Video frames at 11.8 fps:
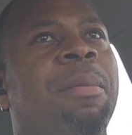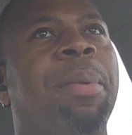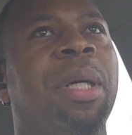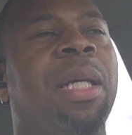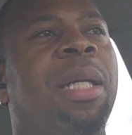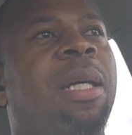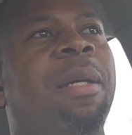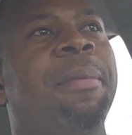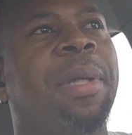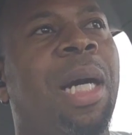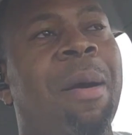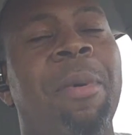But
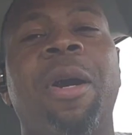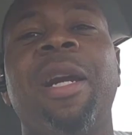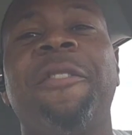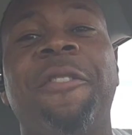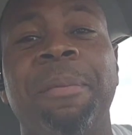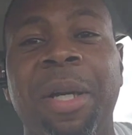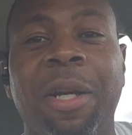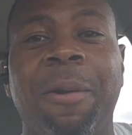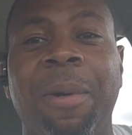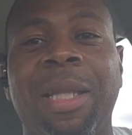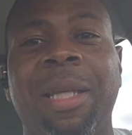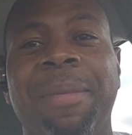um, I'm already familiar
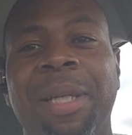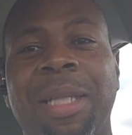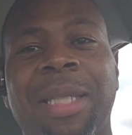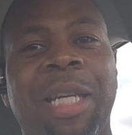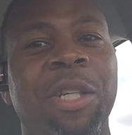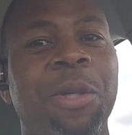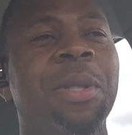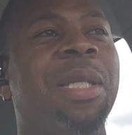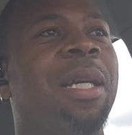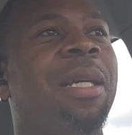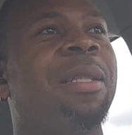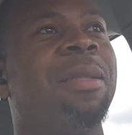with it because I used
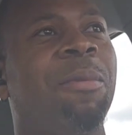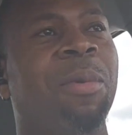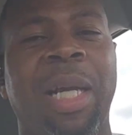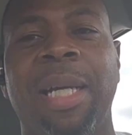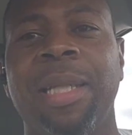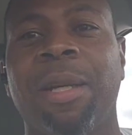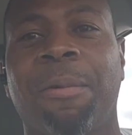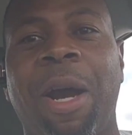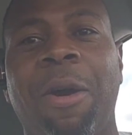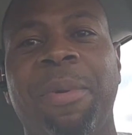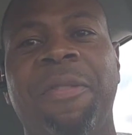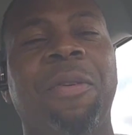it when I did a
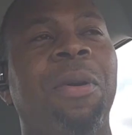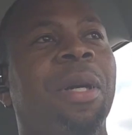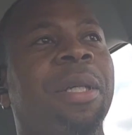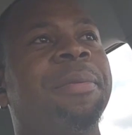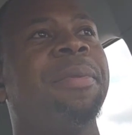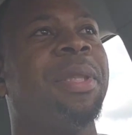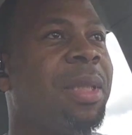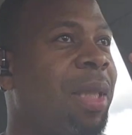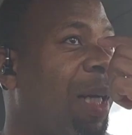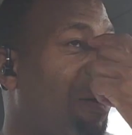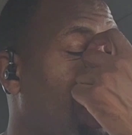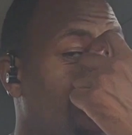route before.
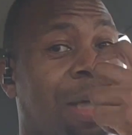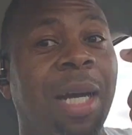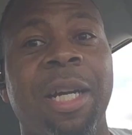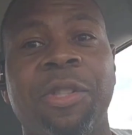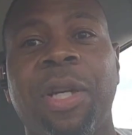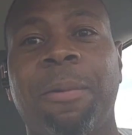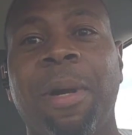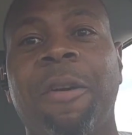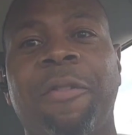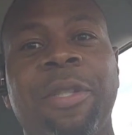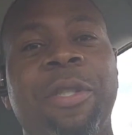Uh, I worked a contract route for